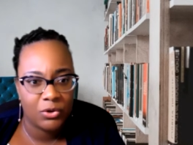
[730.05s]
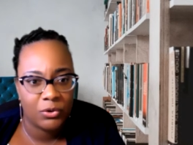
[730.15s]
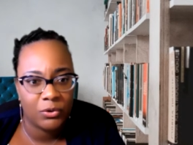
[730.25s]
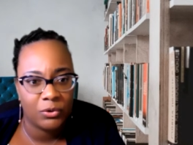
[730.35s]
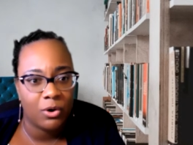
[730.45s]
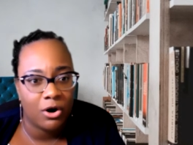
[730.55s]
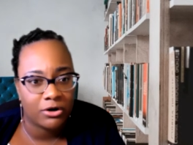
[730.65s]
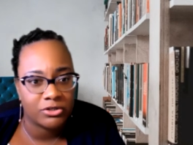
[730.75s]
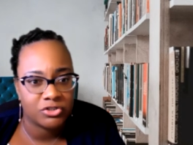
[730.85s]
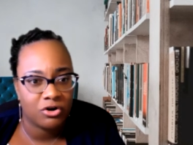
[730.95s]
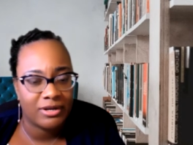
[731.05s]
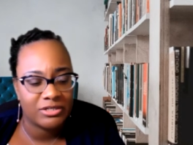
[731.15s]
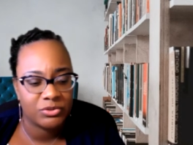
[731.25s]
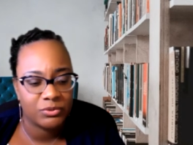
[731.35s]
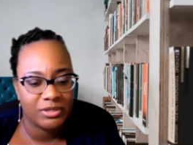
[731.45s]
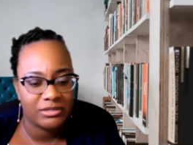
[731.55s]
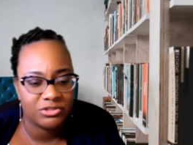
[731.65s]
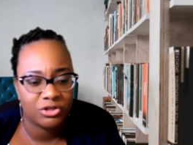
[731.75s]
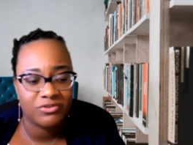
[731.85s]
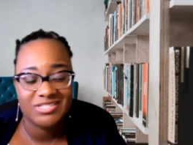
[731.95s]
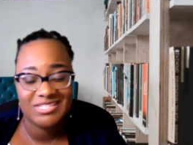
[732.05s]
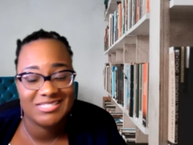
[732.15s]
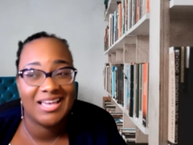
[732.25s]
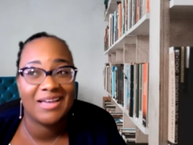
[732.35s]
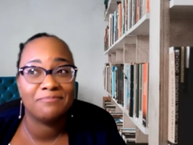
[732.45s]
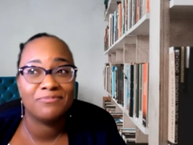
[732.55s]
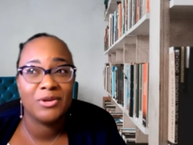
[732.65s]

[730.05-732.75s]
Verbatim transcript: who are trying to get services that